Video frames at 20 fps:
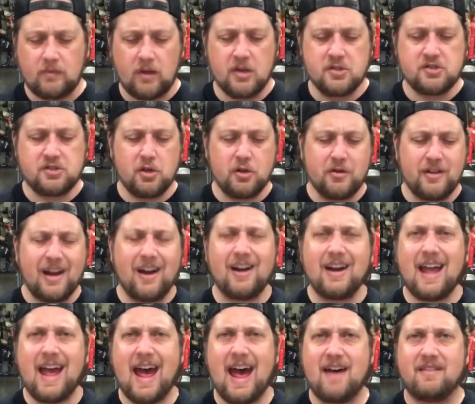So there
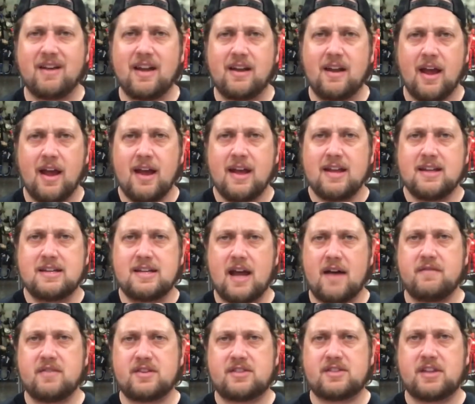you have it.
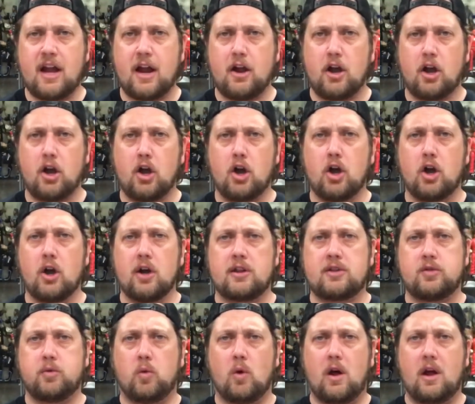Devastator,
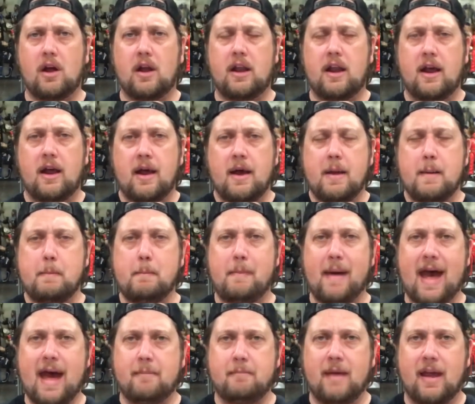Earth-1,
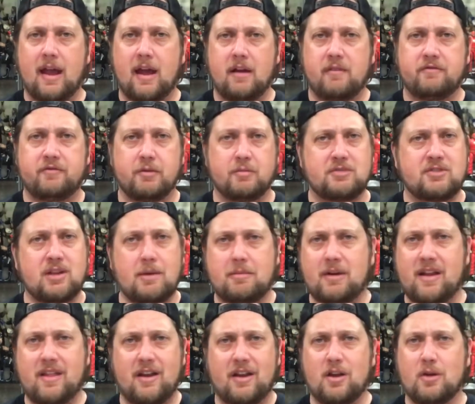Batman, from
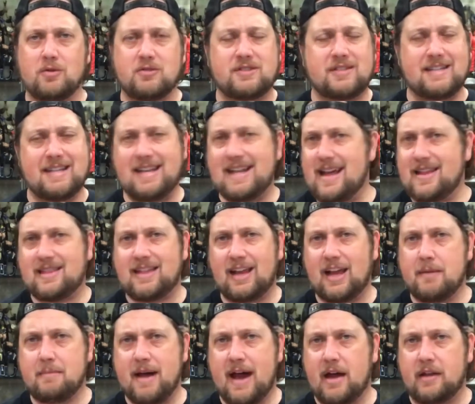somebody that knows nothing
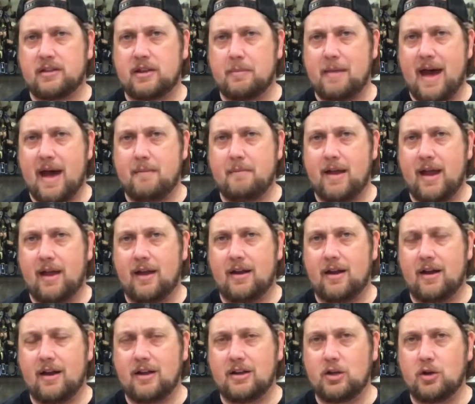about the Batman
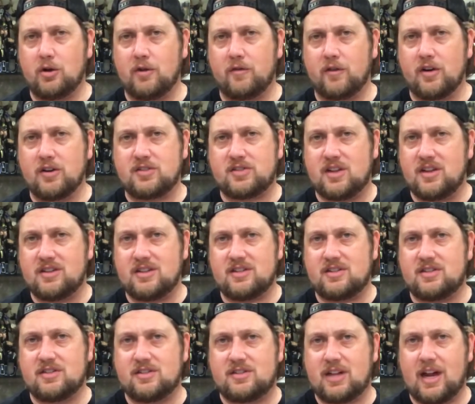universe that
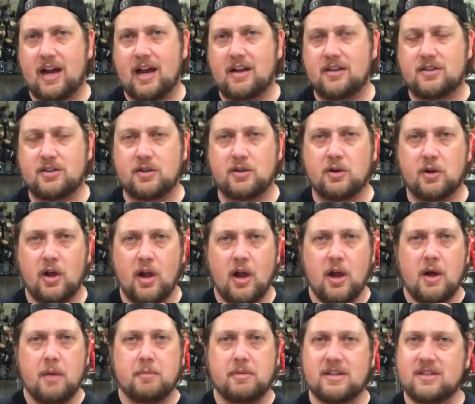this is tied to.
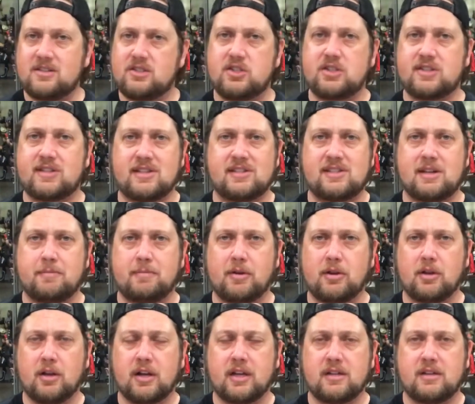But this is just a simple
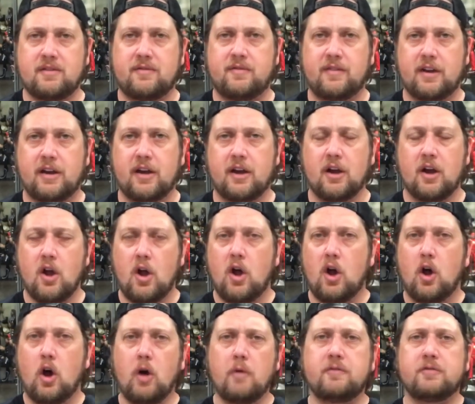look at the figure.
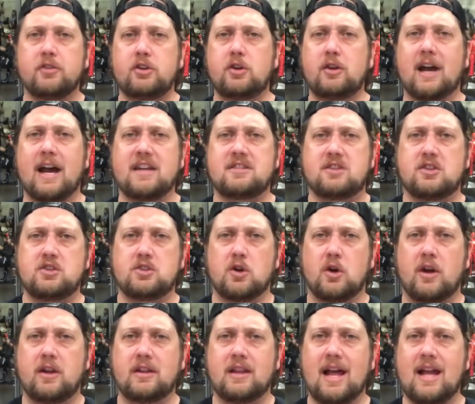Hopefully you guys
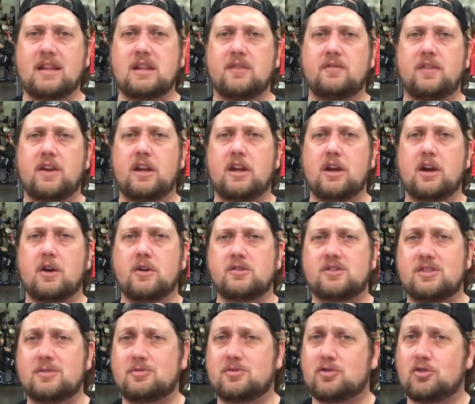enjoyed. Like the video,
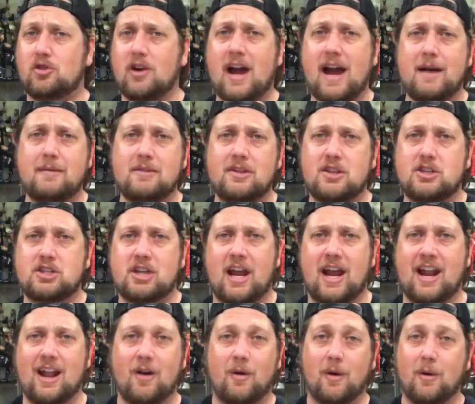subscribe to the
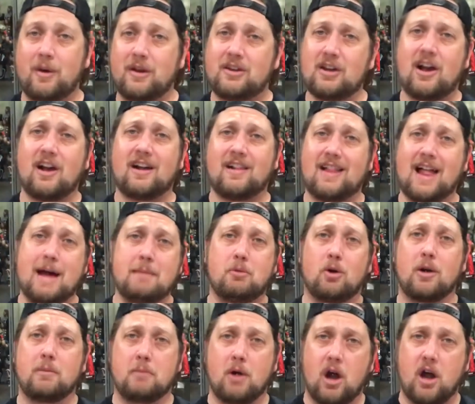channel where we talk a lot
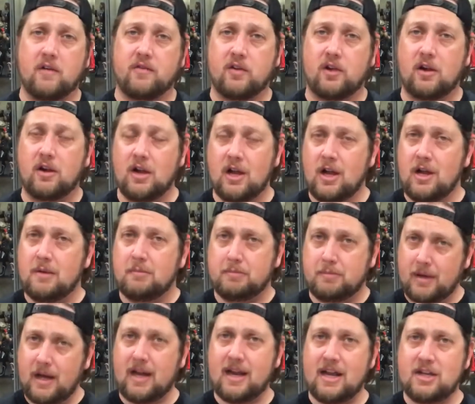more Marvel.
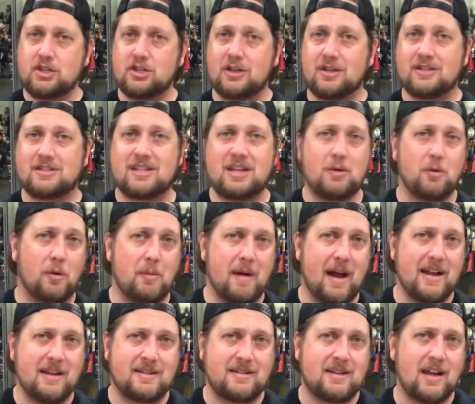But as you can see, we
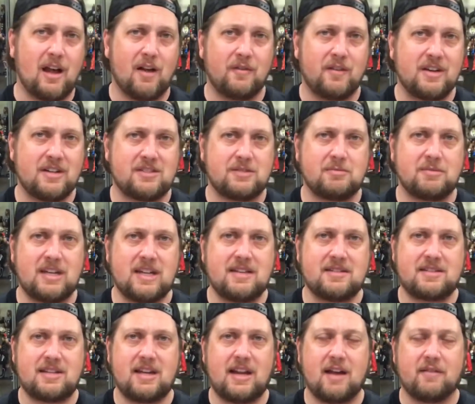might delve into some
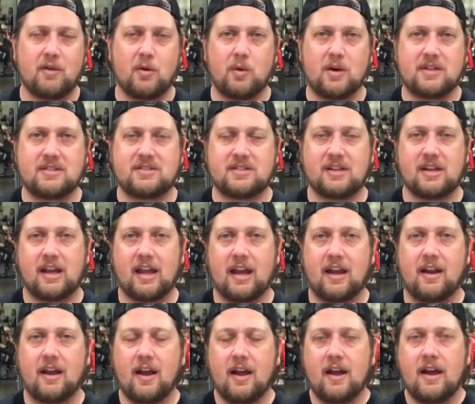DC every once and
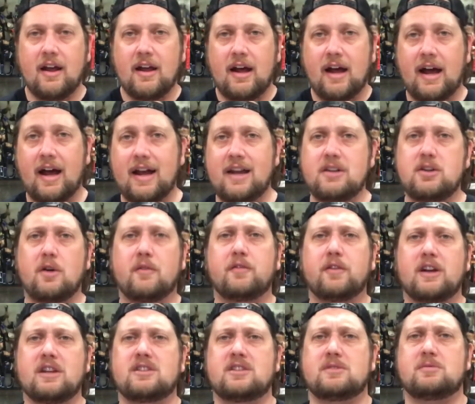again. And don't
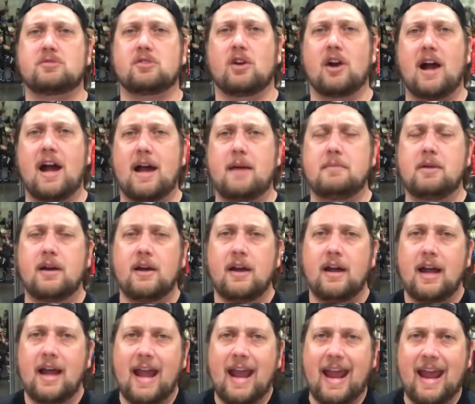forget to subscribe.
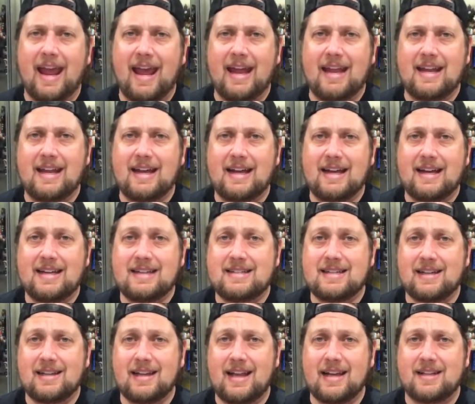And
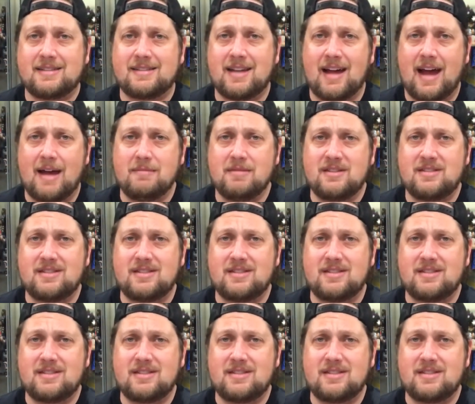until next time, this